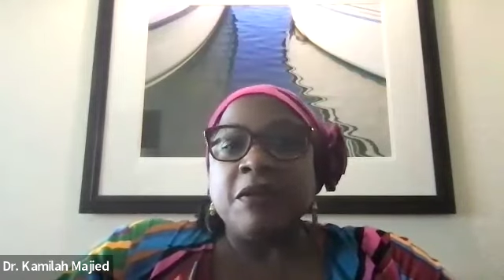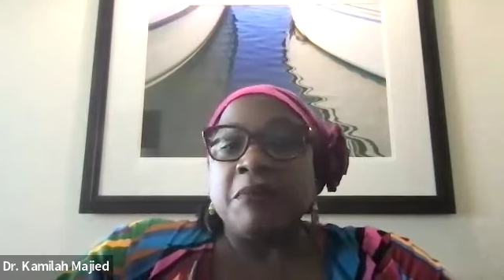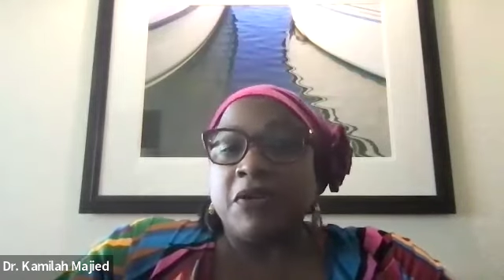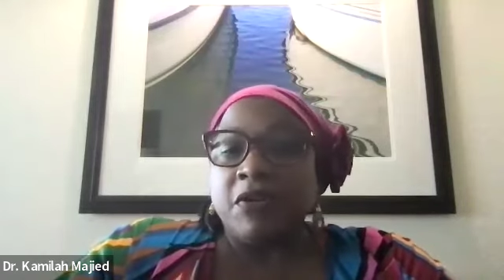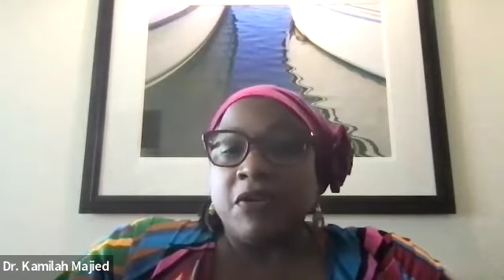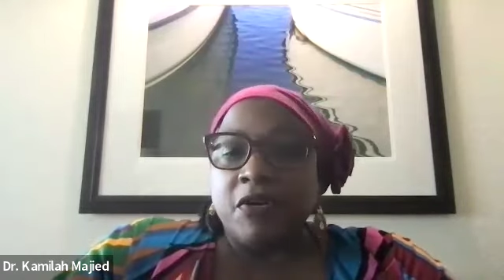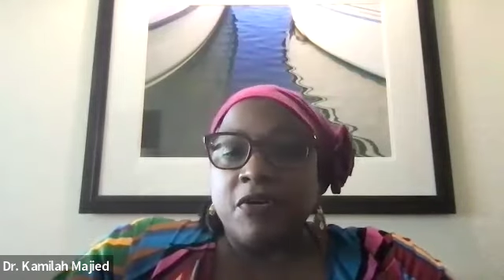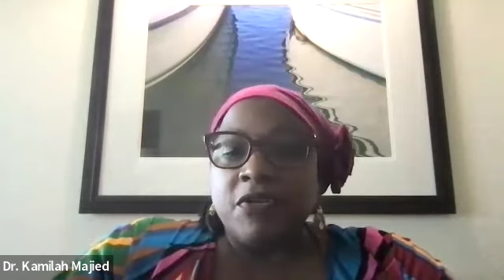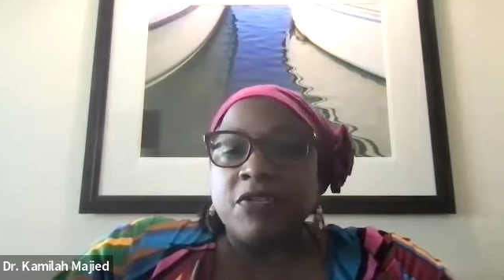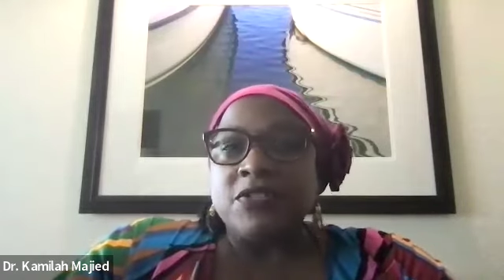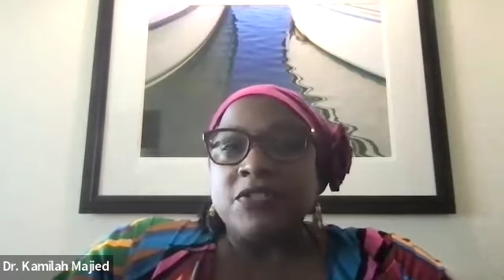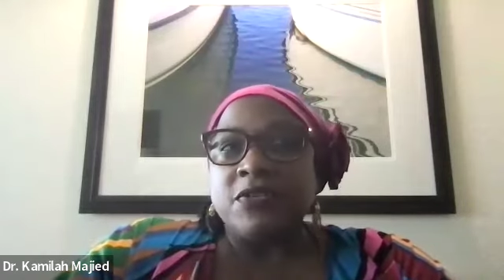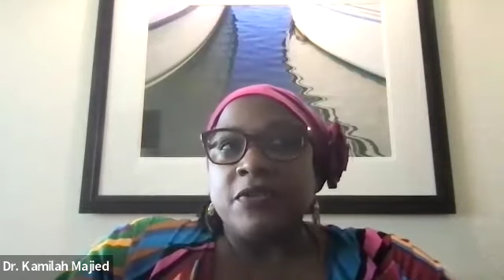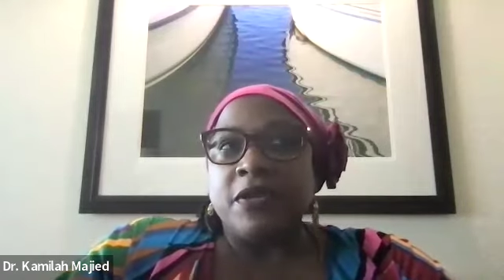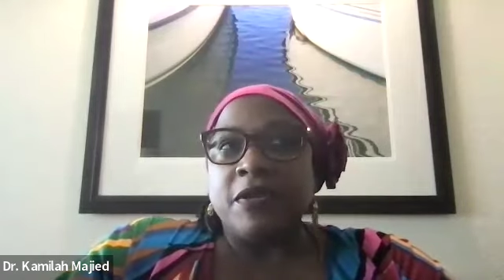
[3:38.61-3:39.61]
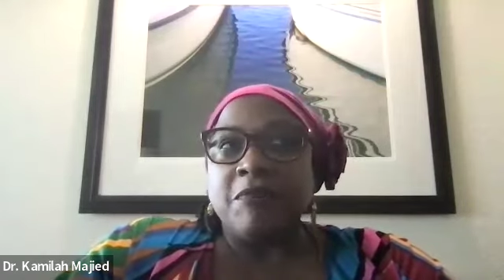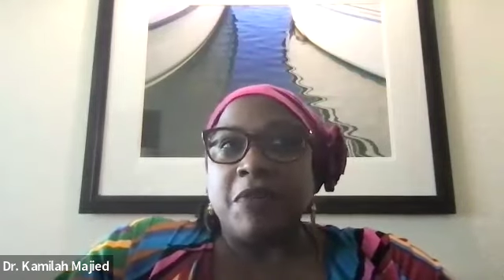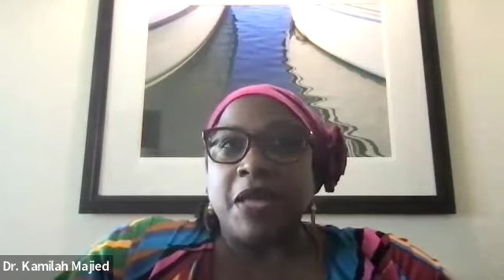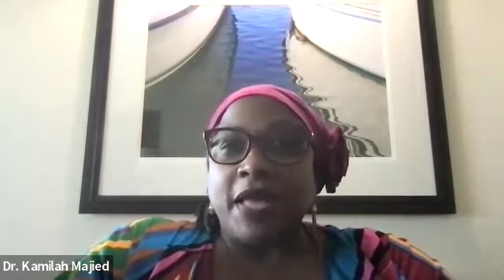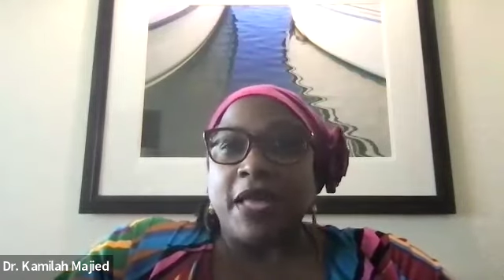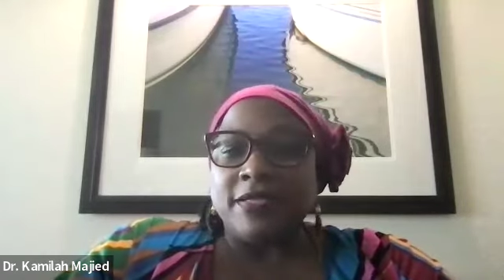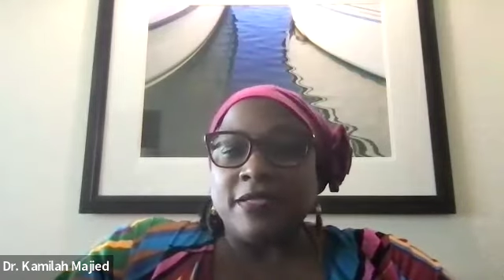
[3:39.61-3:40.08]
but are also
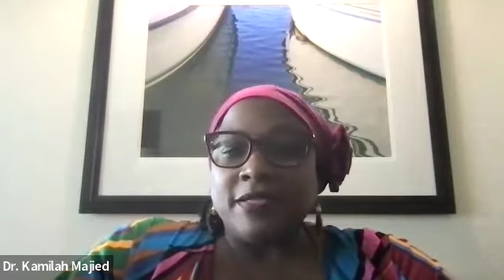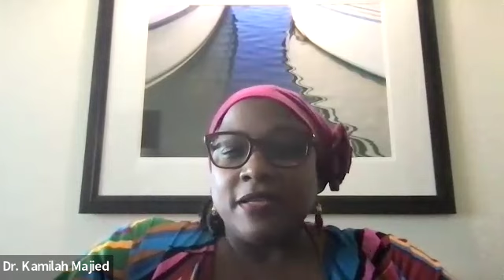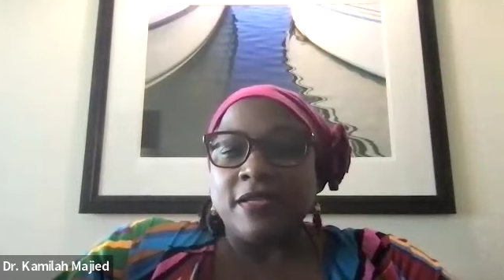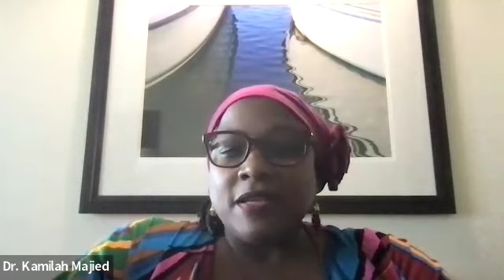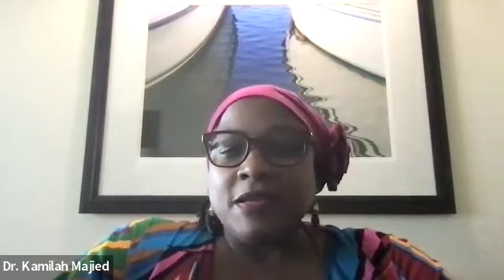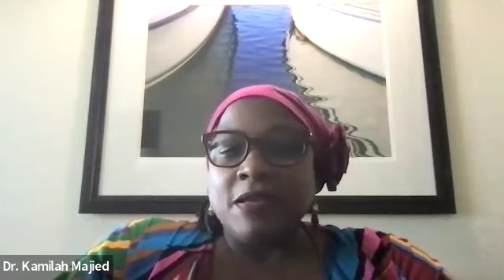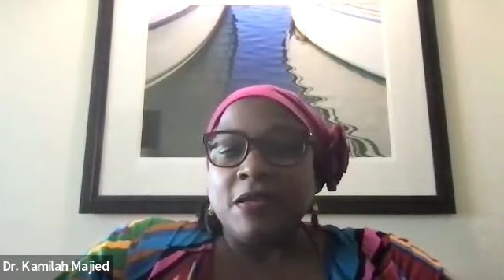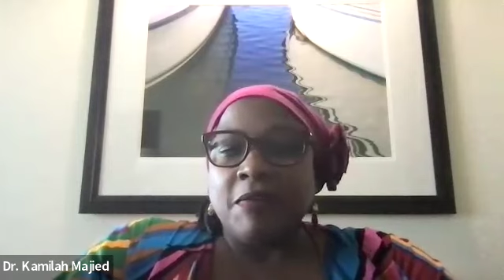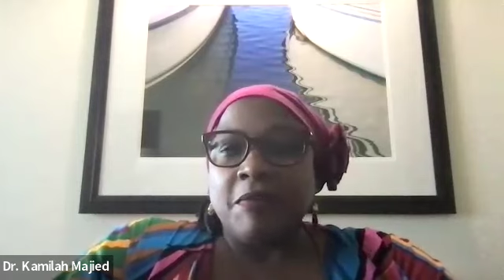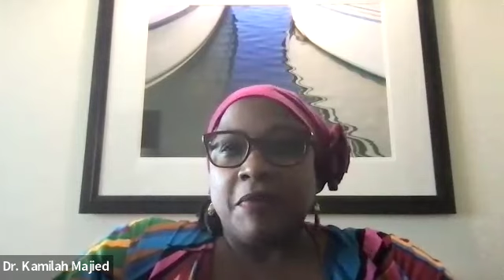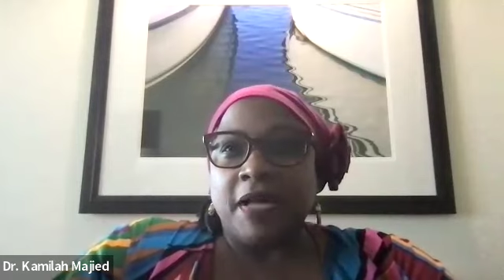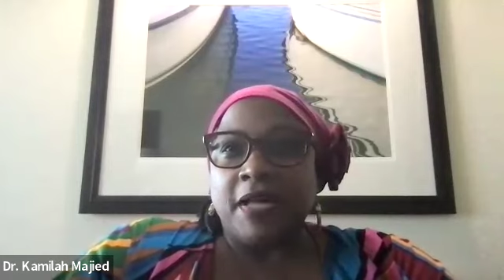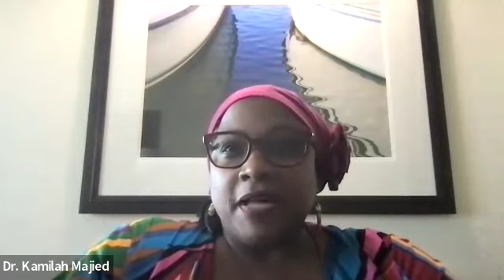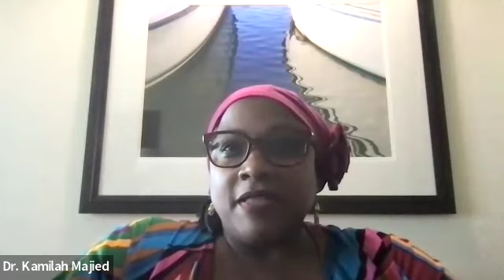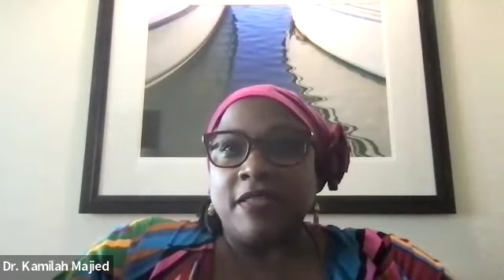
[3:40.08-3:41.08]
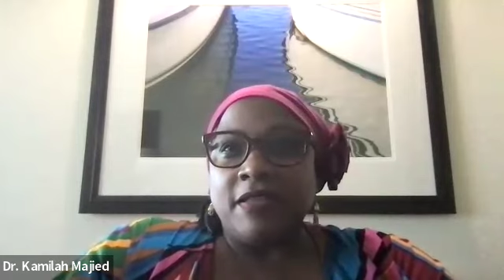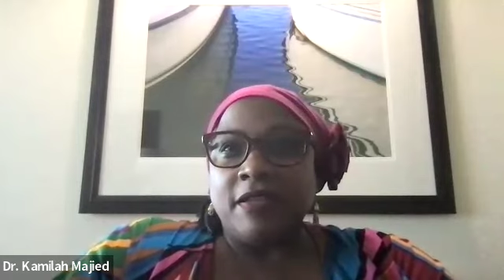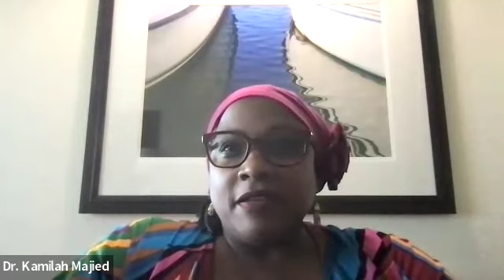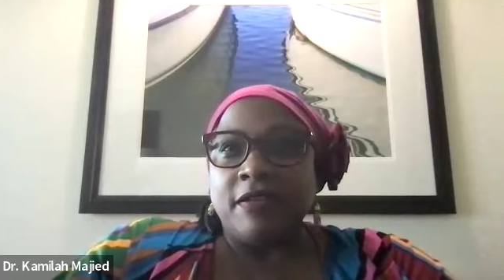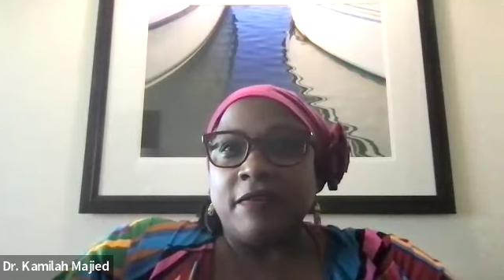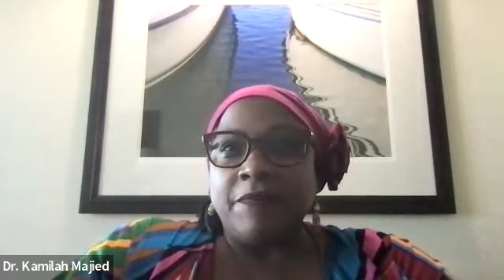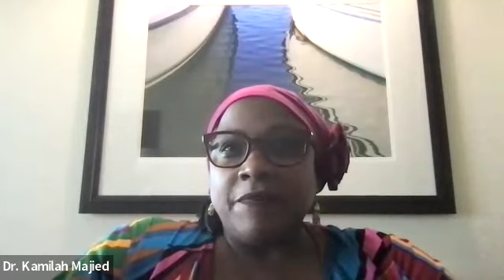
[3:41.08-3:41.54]
impacted by
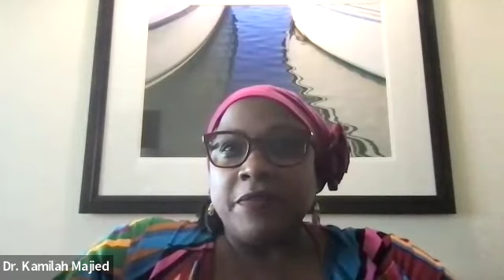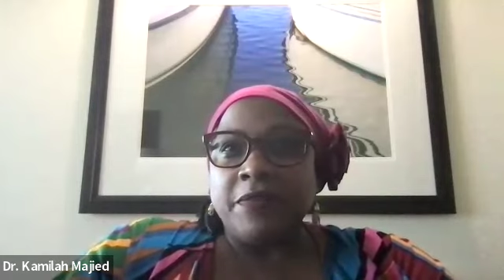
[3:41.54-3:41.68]
the